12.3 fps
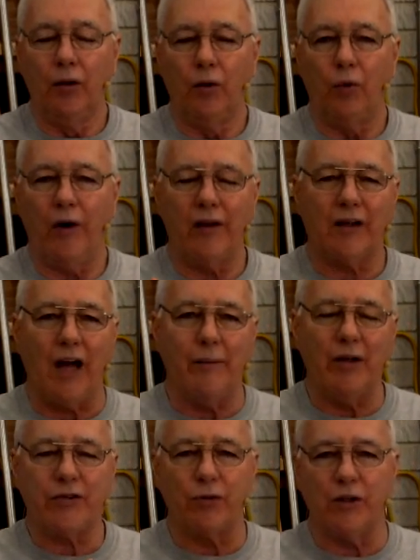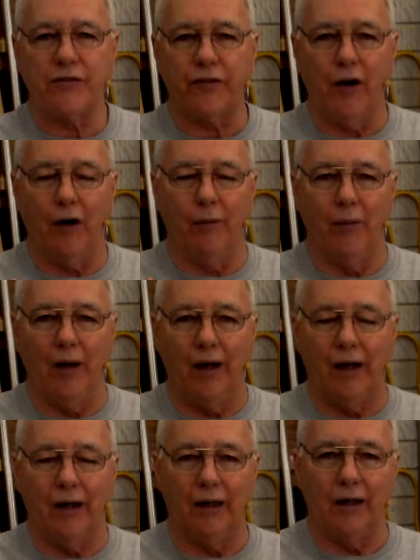One of the comments was from
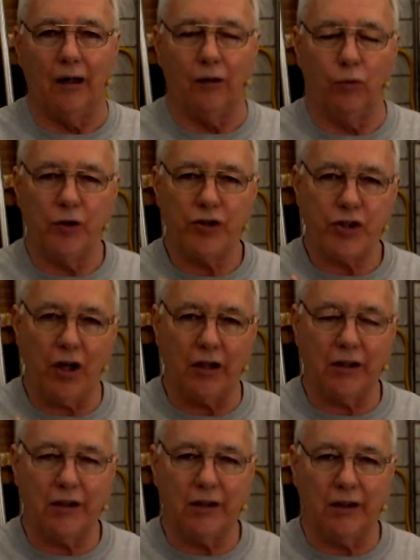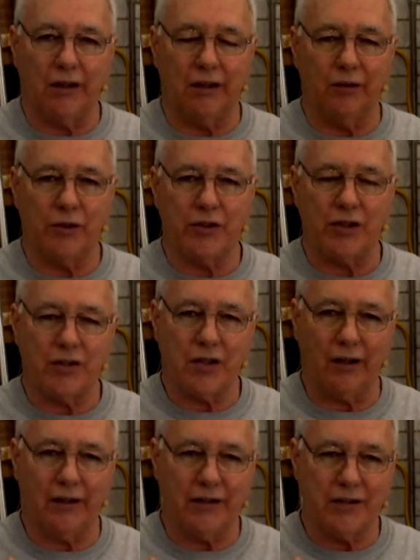Woodchuck, was
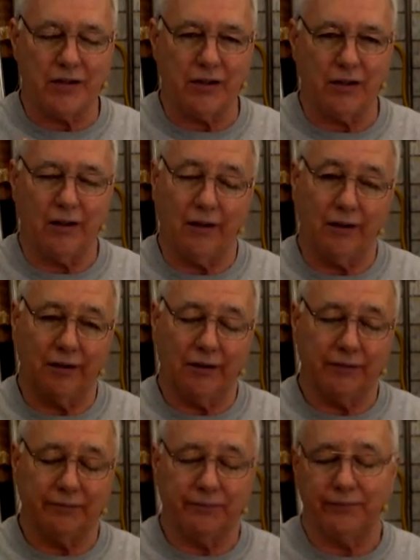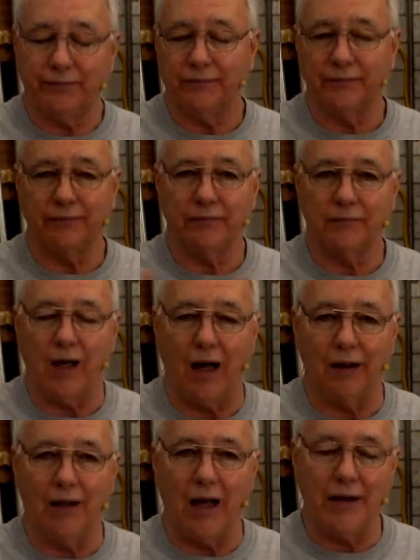his
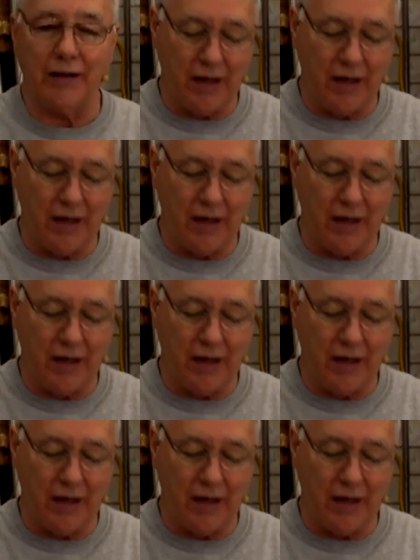online